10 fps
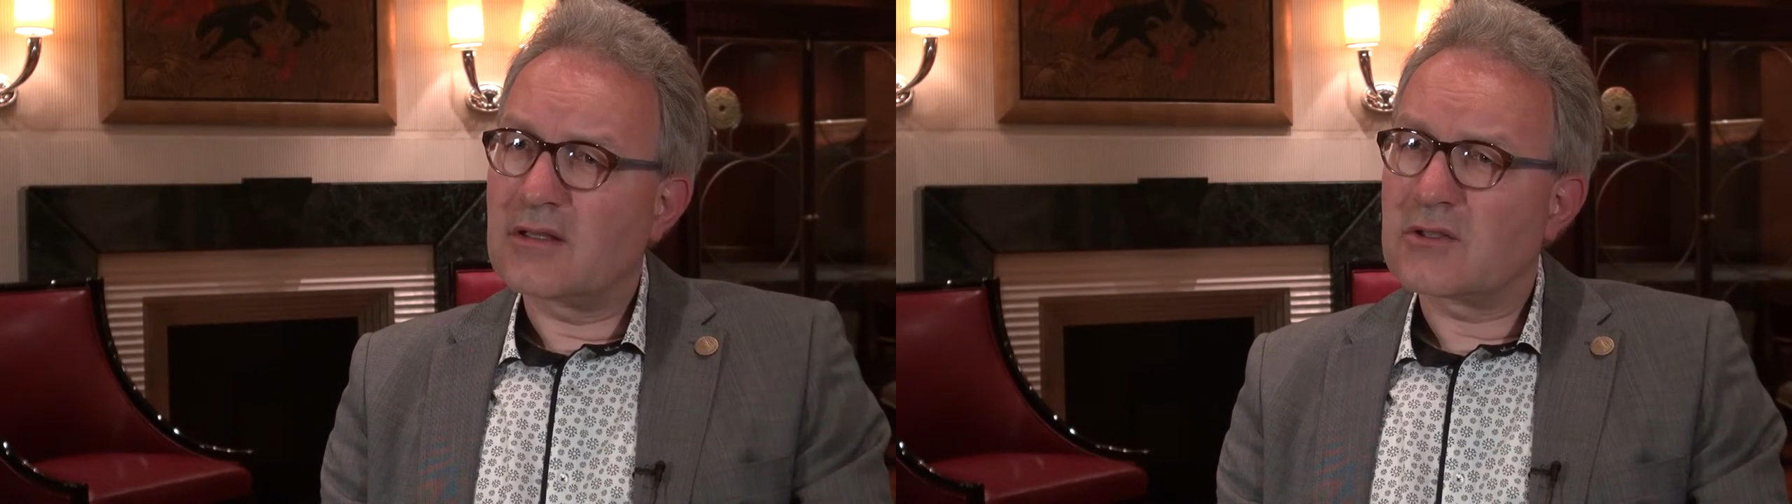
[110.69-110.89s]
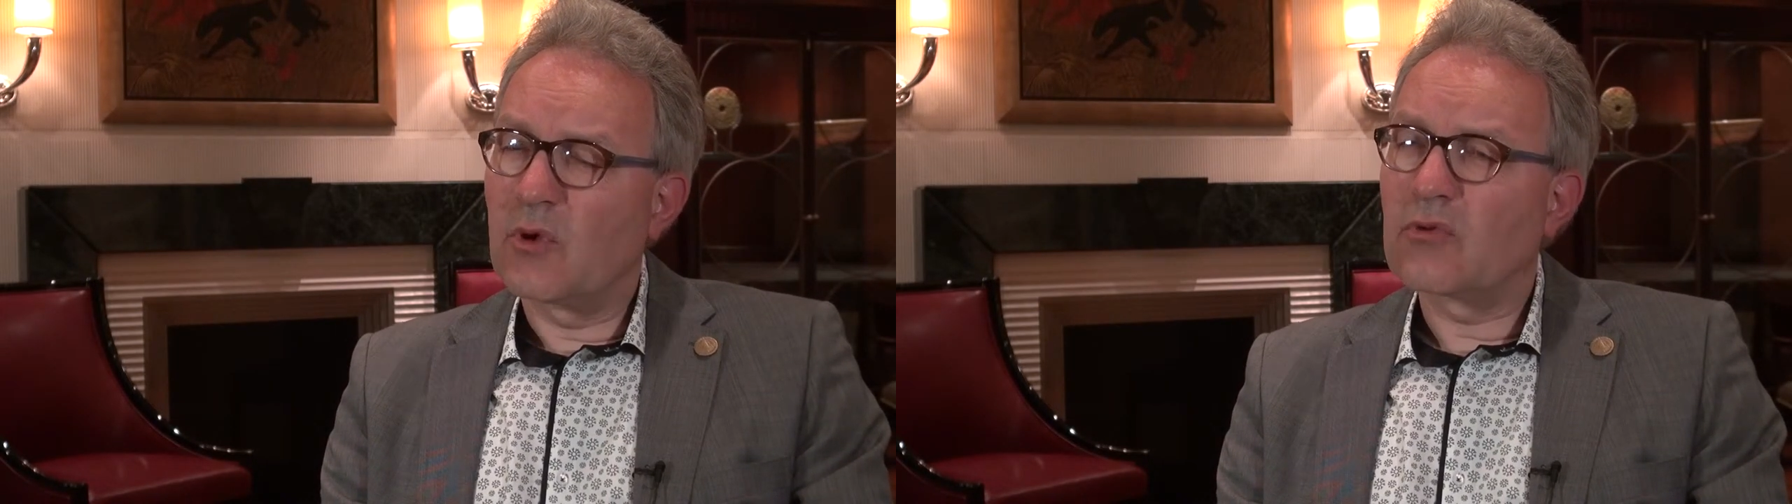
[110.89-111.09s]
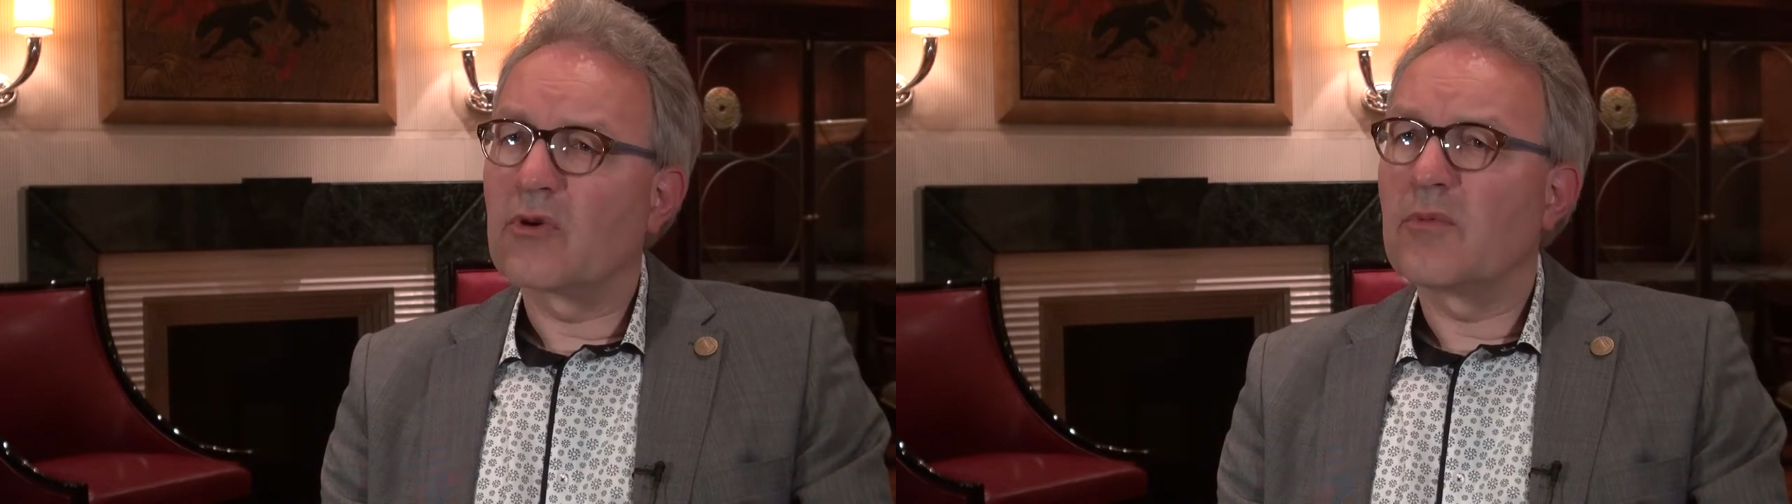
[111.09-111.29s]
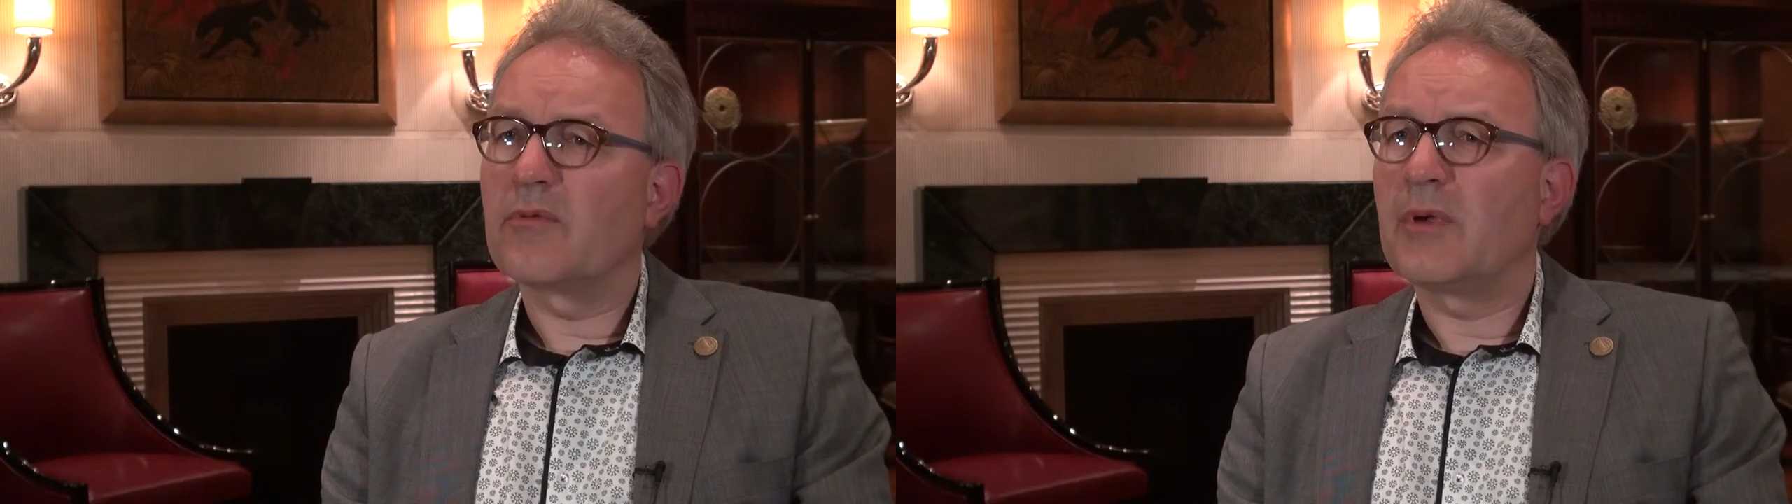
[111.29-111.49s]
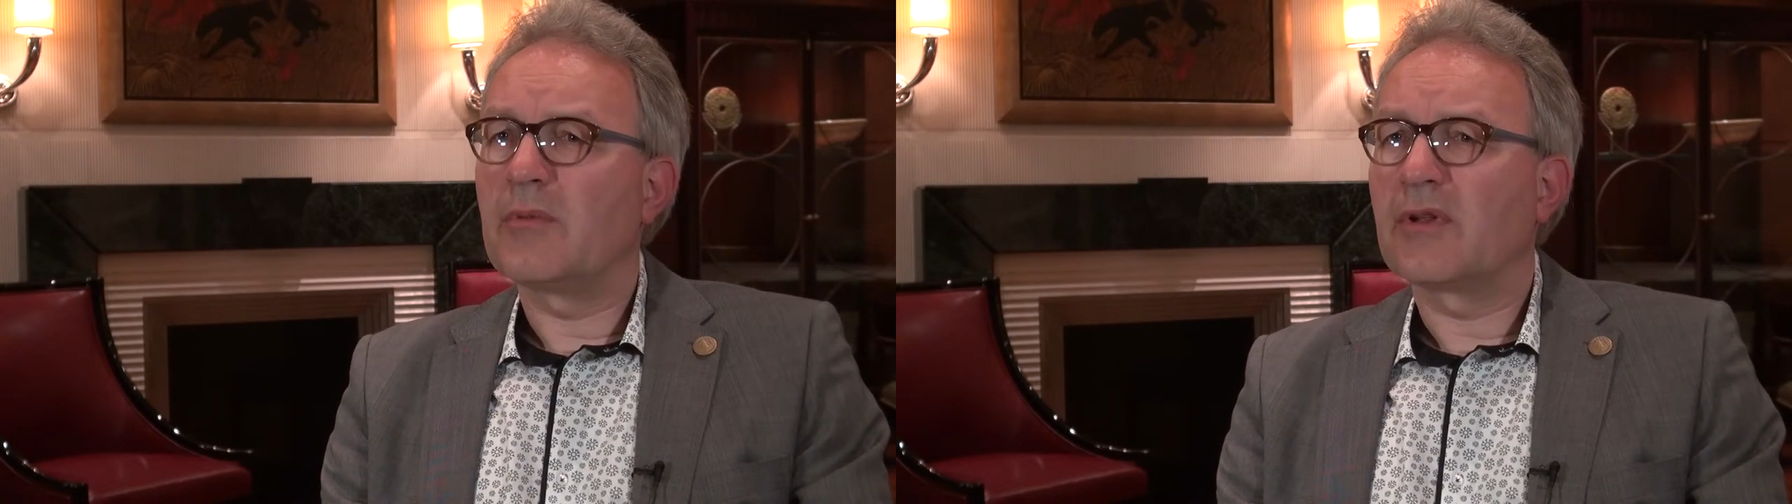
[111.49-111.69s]
small group
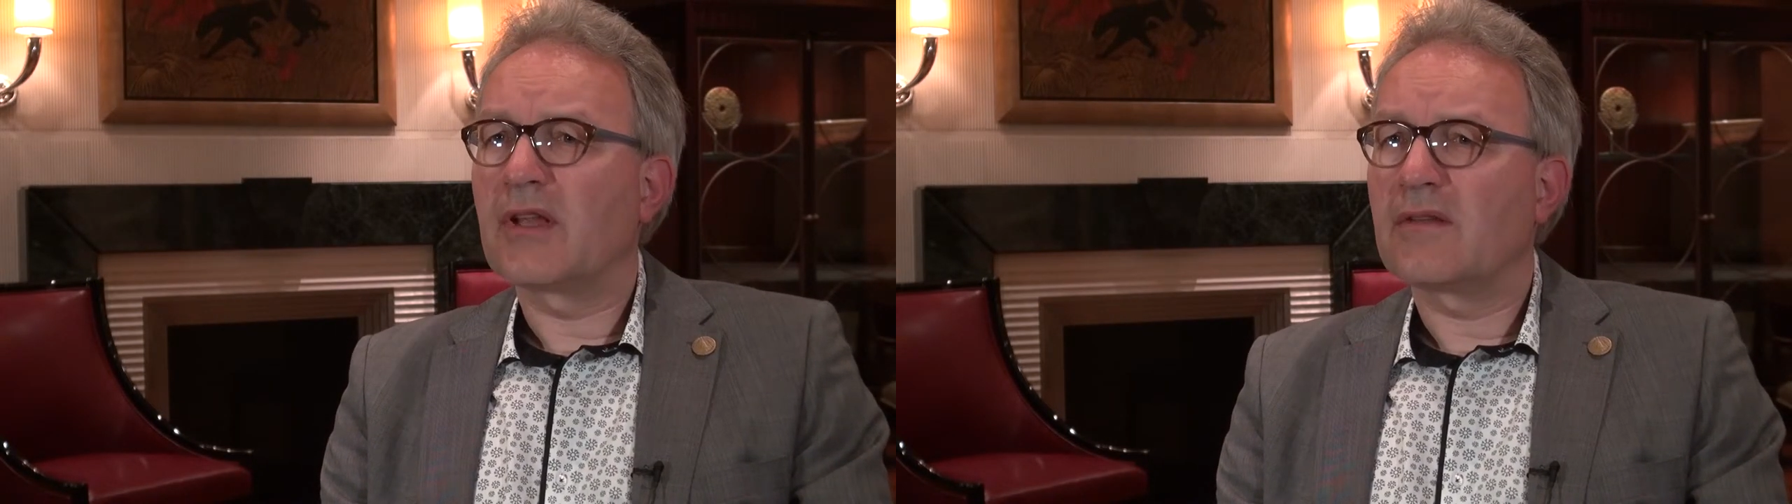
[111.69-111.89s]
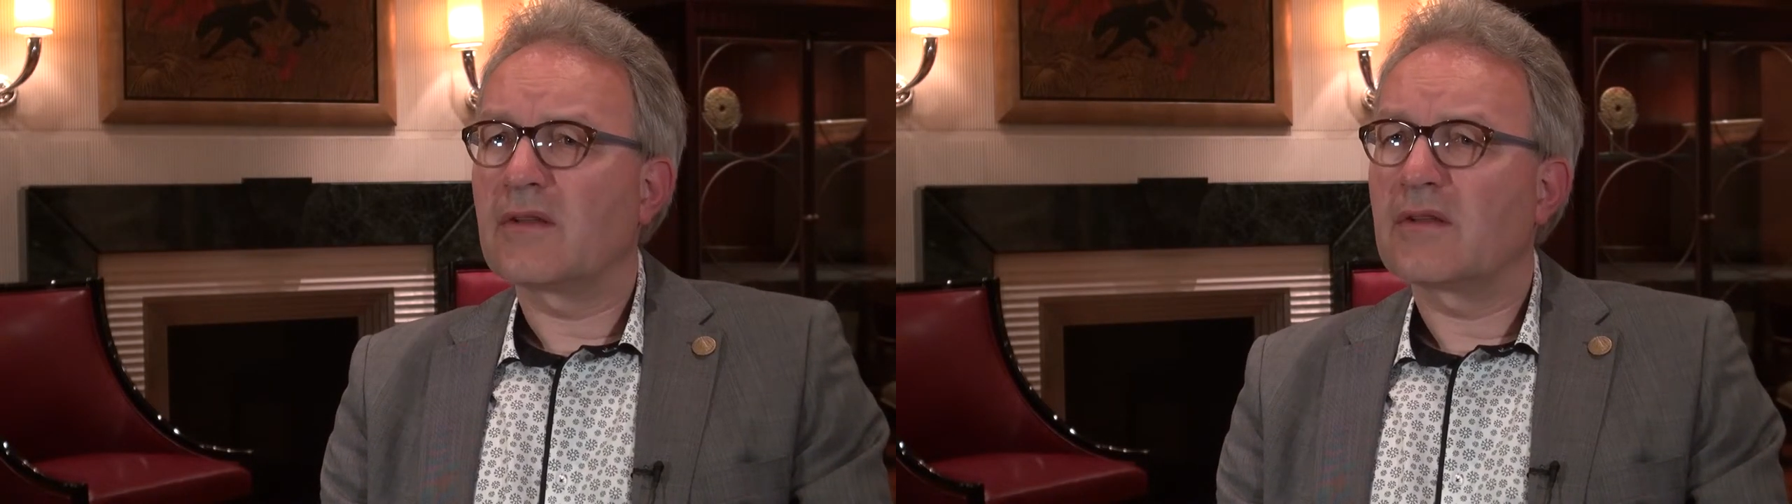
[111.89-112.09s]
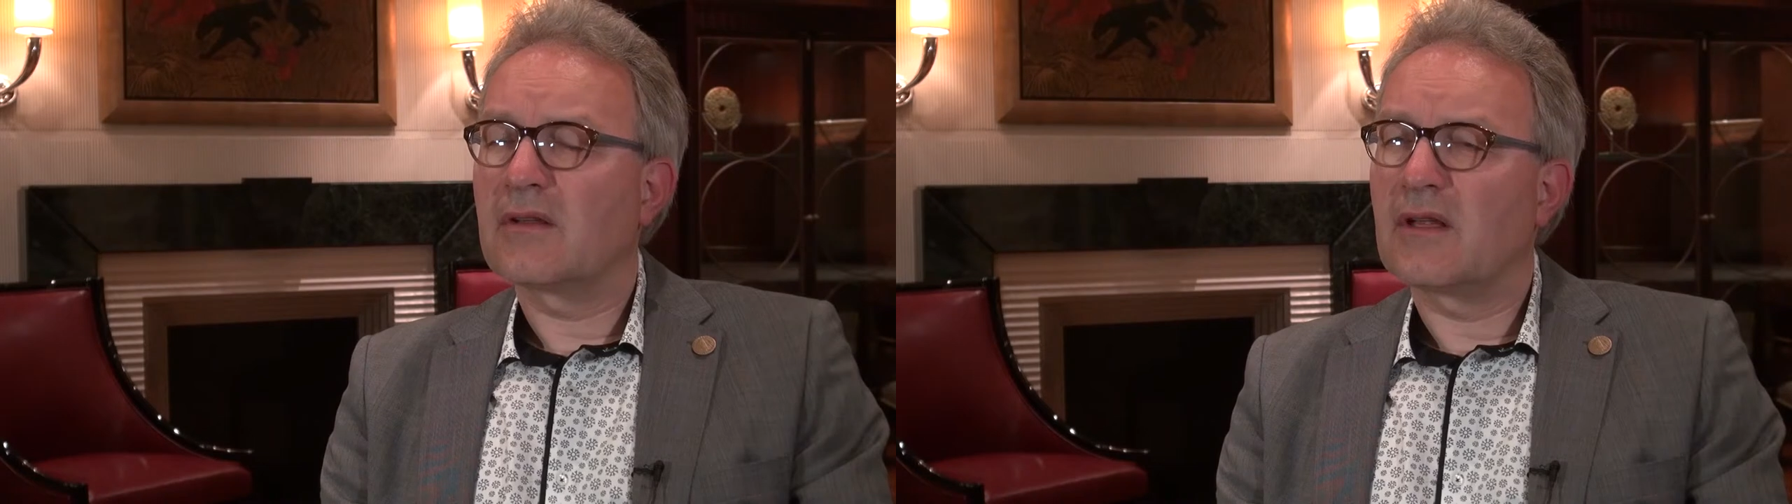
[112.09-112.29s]
of people that